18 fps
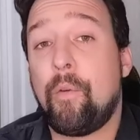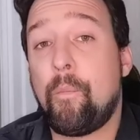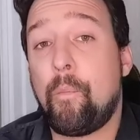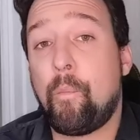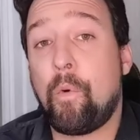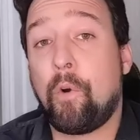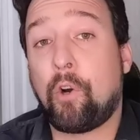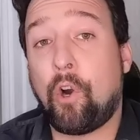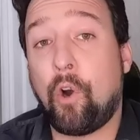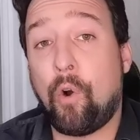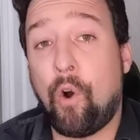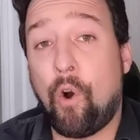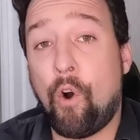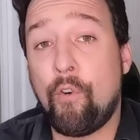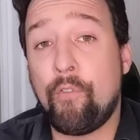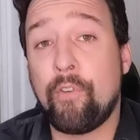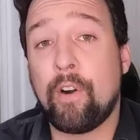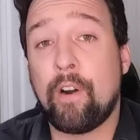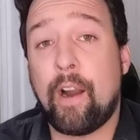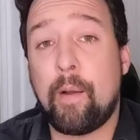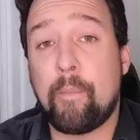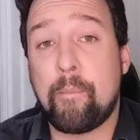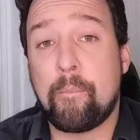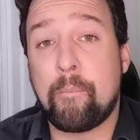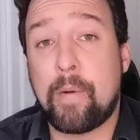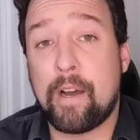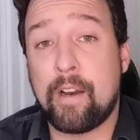We'll go over
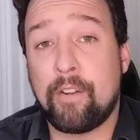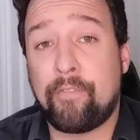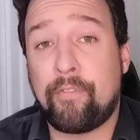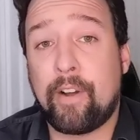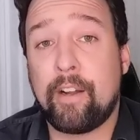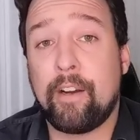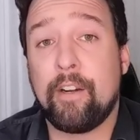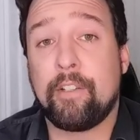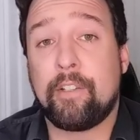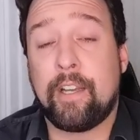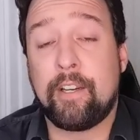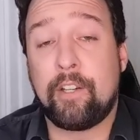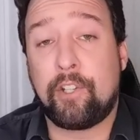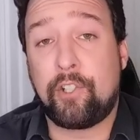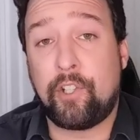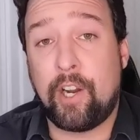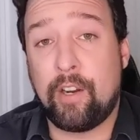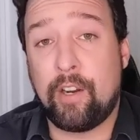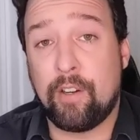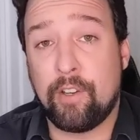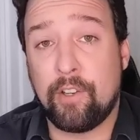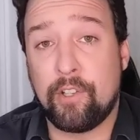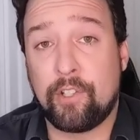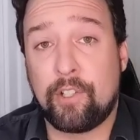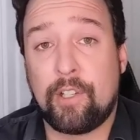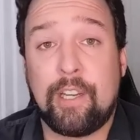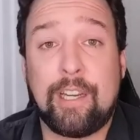modifiers and
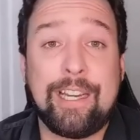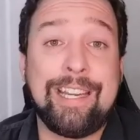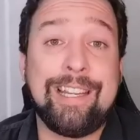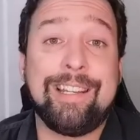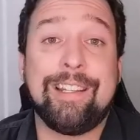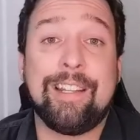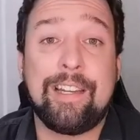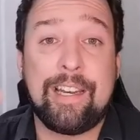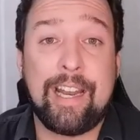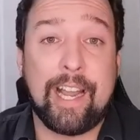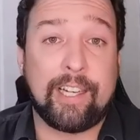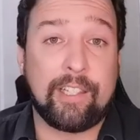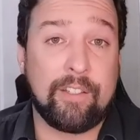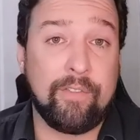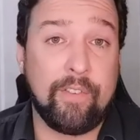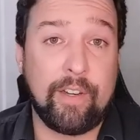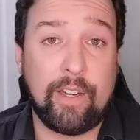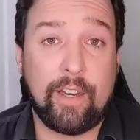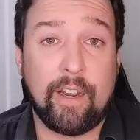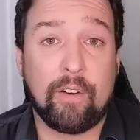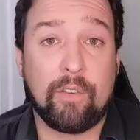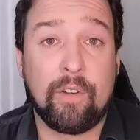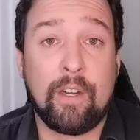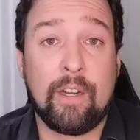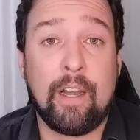shaders in the next video.